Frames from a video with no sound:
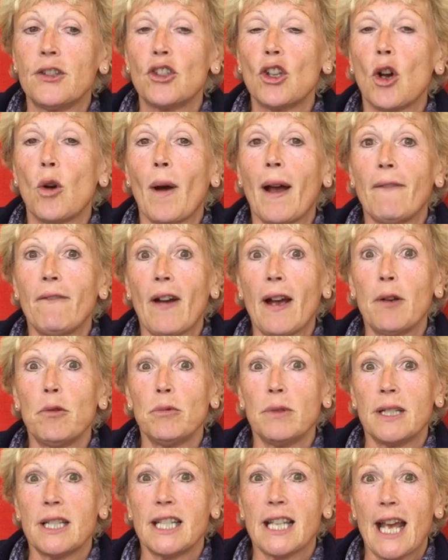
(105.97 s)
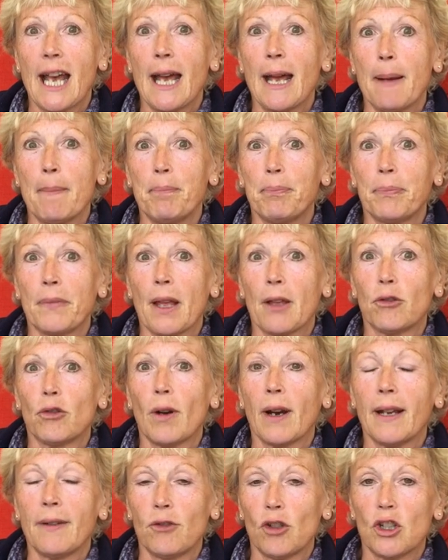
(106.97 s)
so I found um, a
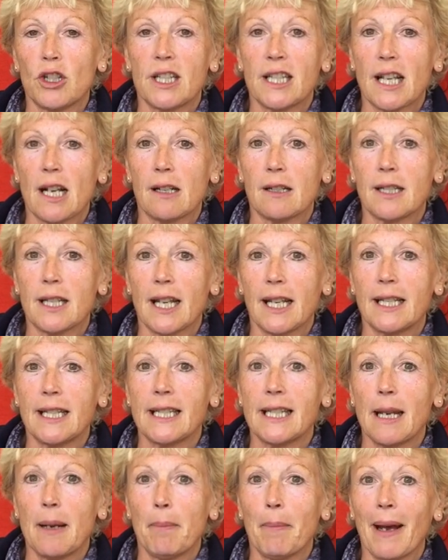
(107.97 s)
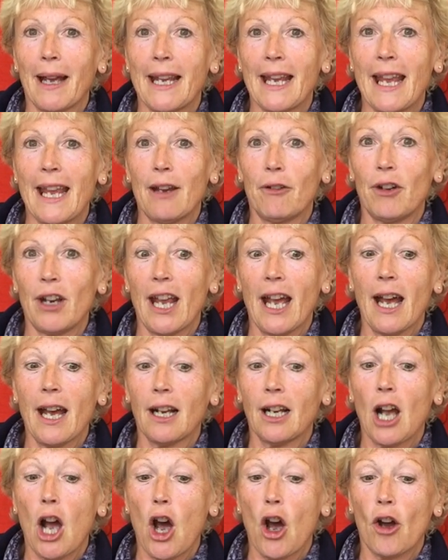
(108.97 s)
Thrive consultant in my
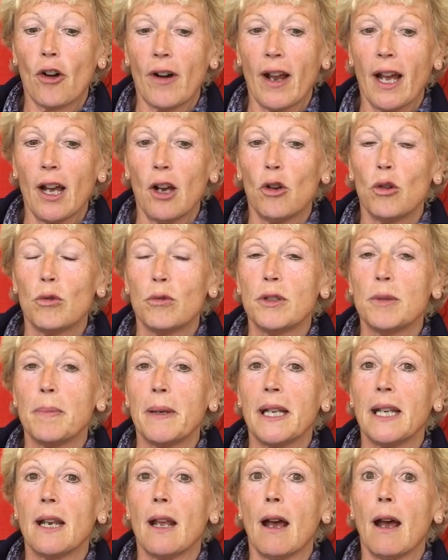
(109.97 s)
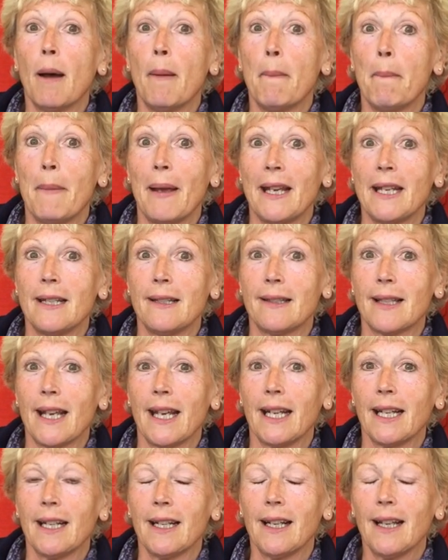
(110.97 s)
area, Cara, who's been
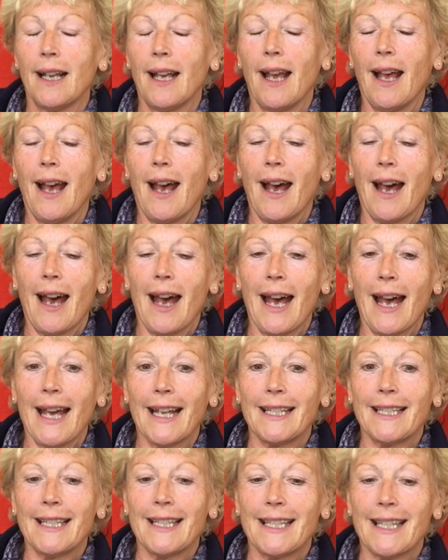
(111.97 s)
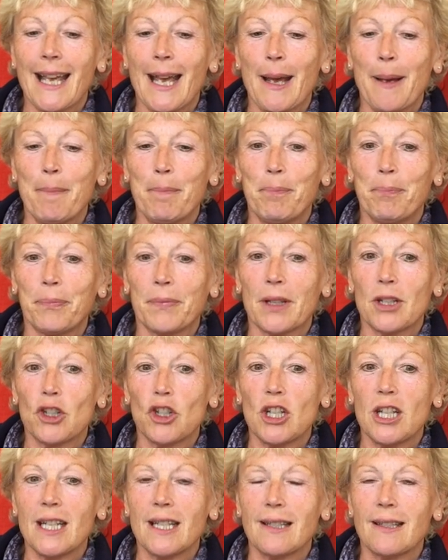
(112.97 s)
amazing. And um,
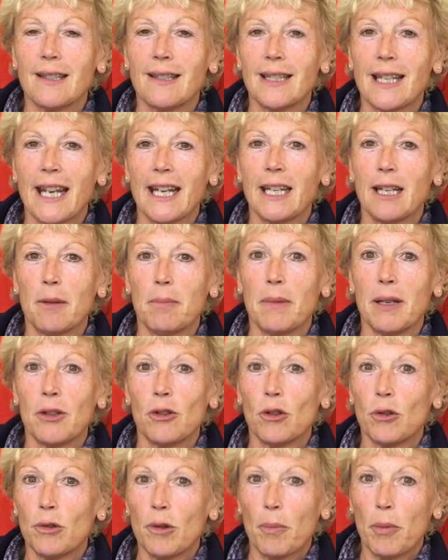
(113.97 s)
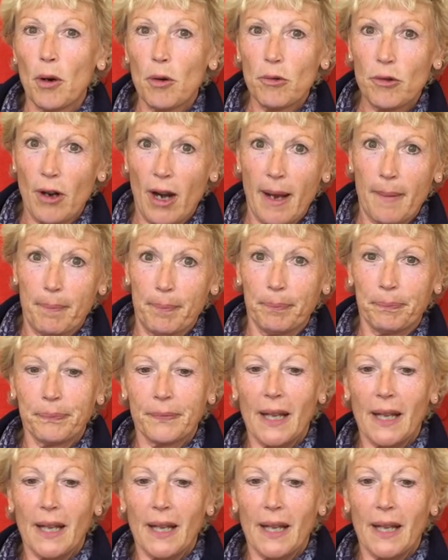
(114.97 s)
she has taken me through the program.